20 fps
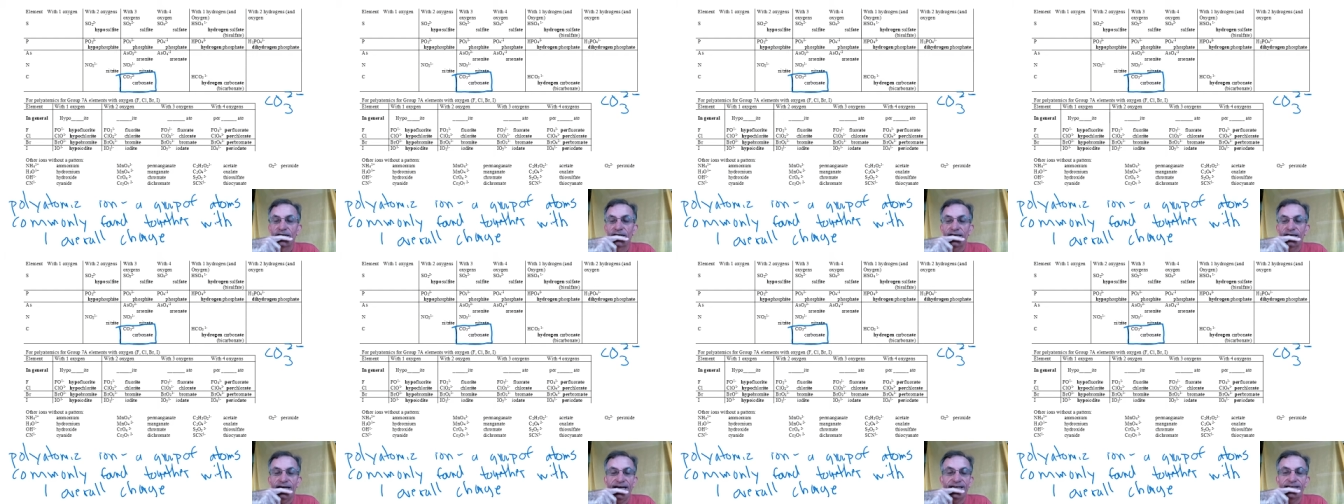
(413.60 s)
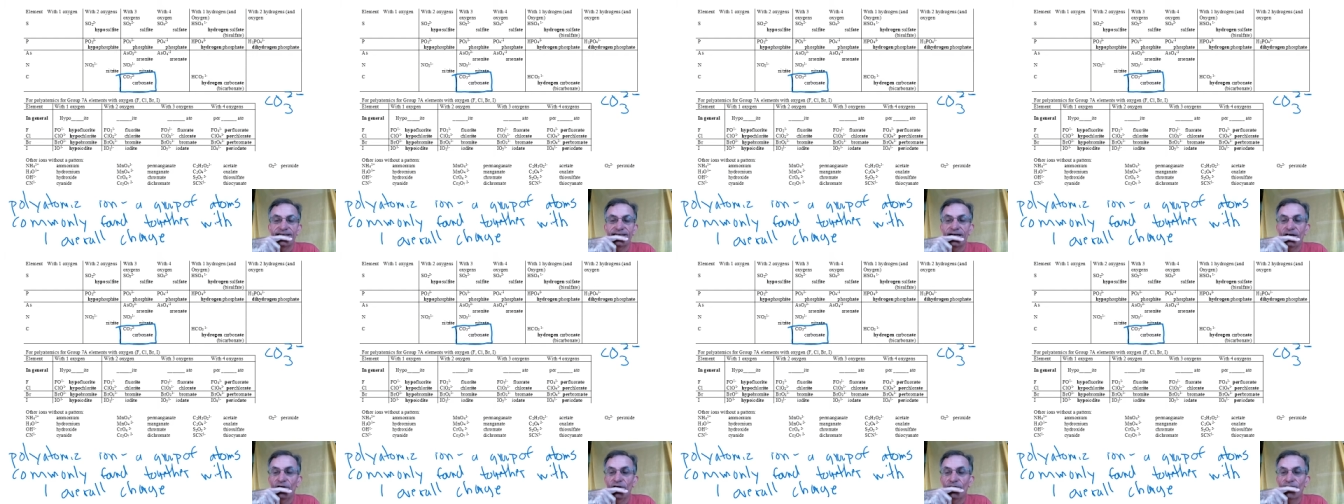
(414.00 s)
and
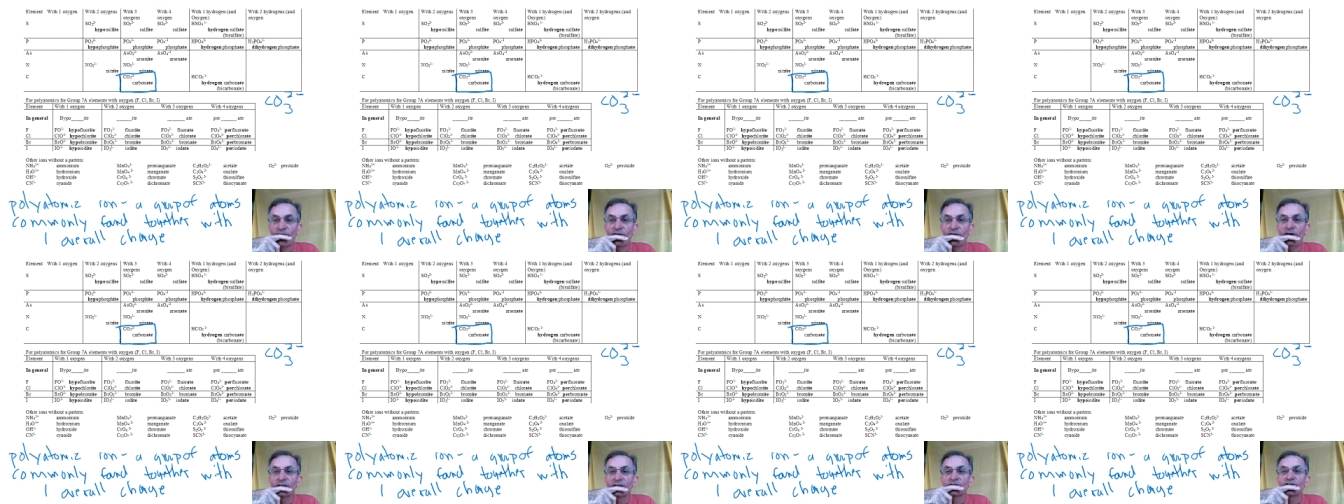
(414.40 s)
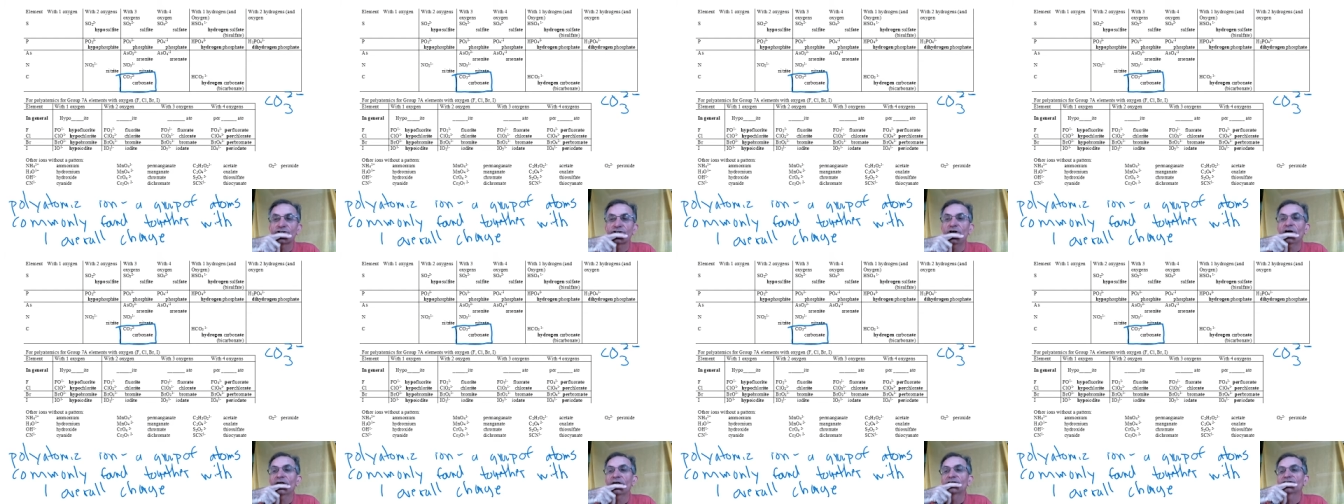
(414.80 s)
the overall
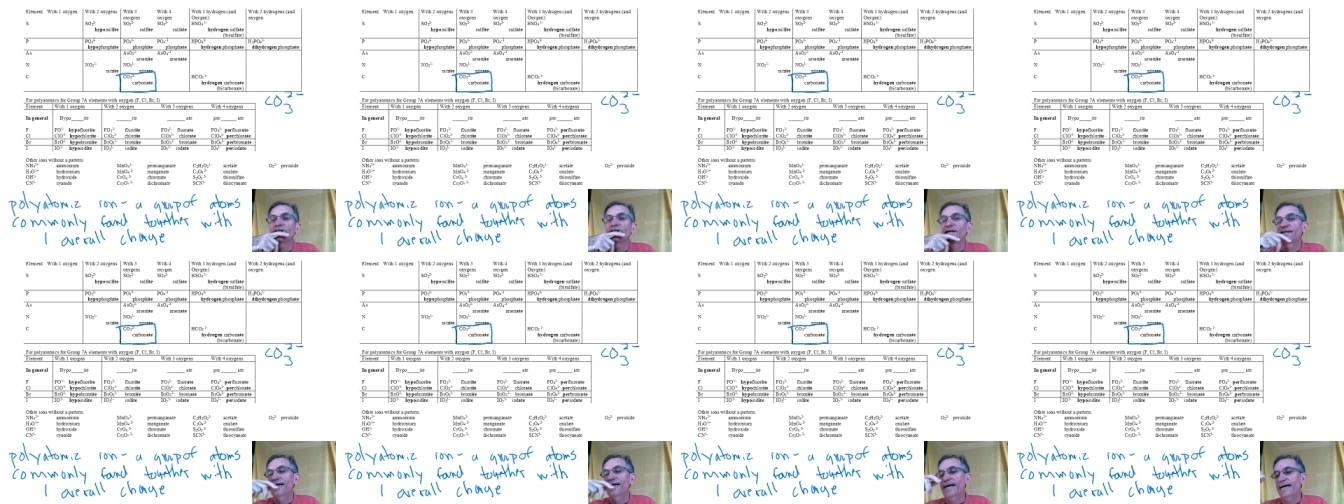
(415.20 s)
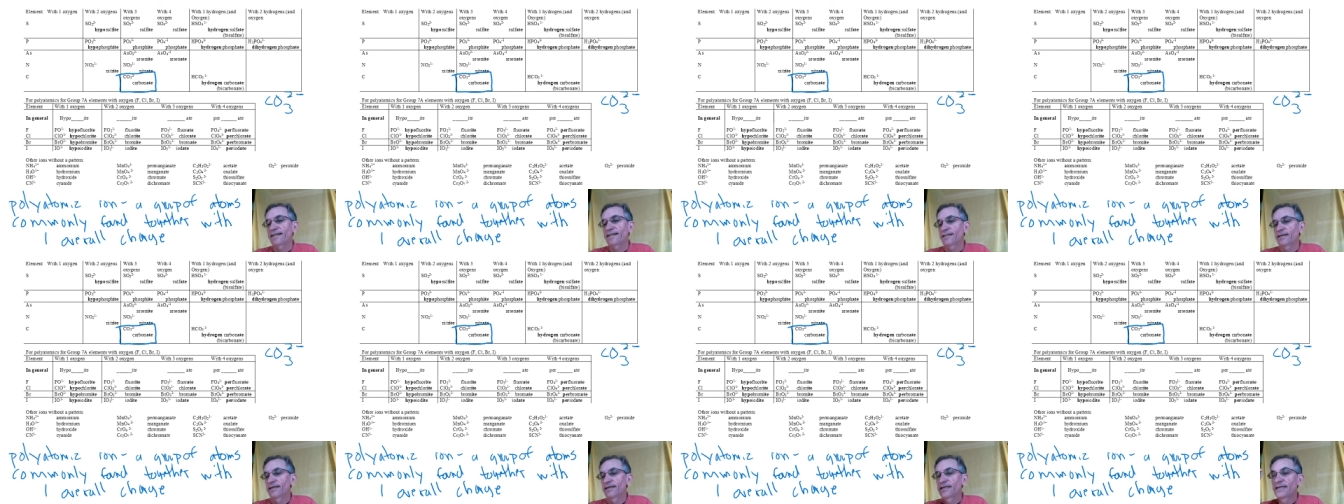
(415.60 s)
charge on
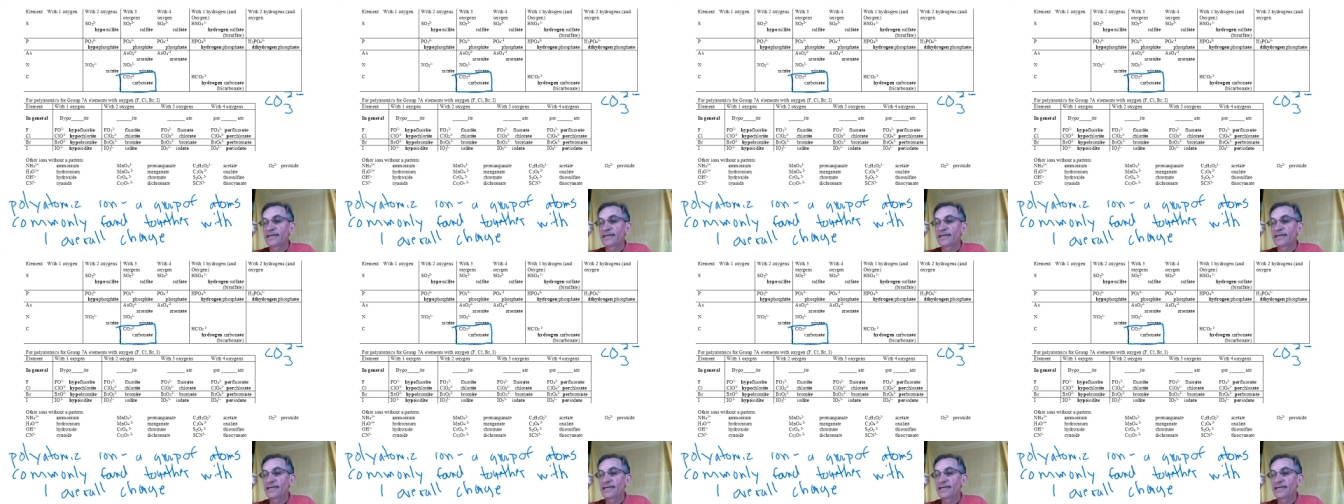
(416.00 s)
that